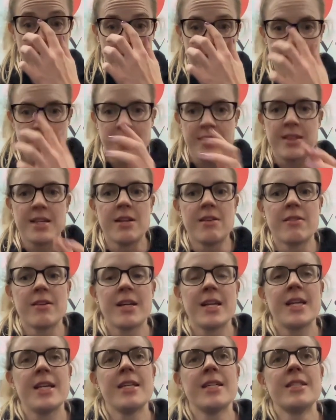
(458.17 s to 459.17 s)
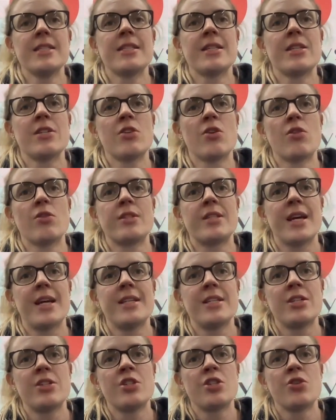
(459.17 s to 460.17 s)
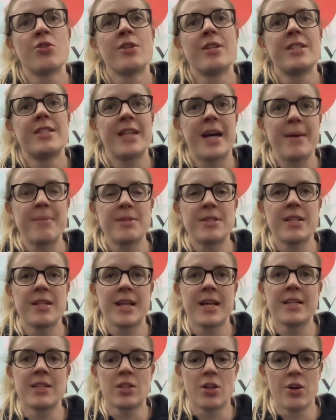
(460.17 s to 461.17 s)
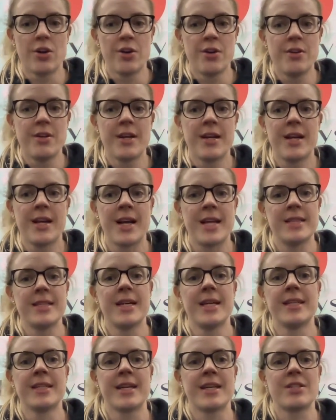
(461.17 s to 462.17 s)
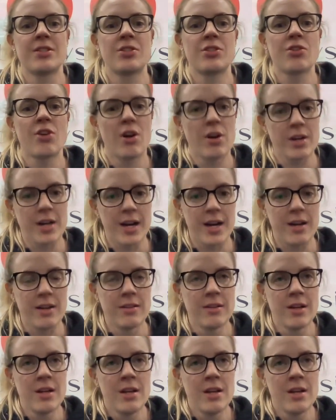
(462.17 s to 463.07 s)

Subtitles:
the theory is that your tendon should adapt to that load and then get stronger.